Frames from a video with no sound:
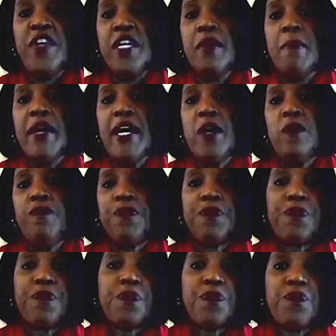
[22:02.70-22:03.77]
about
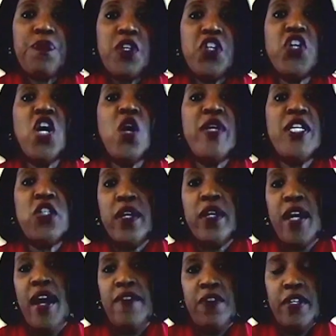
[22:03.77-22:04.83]
going to a
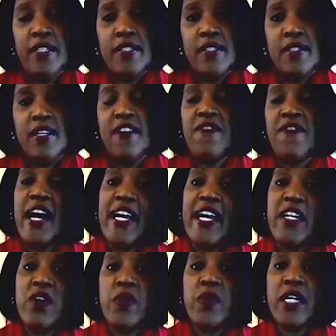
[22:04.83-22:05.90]
conference. If I
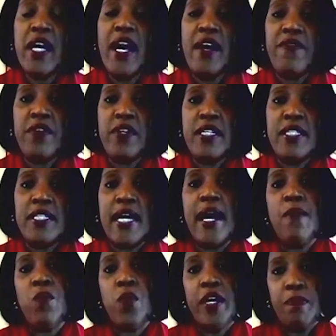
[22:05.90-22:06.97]
go to a conference,
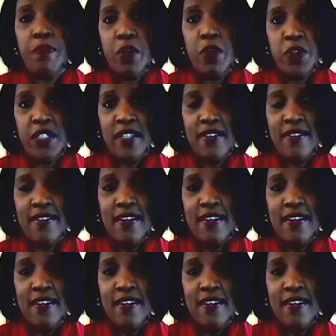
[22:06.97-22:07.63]
I'm one person.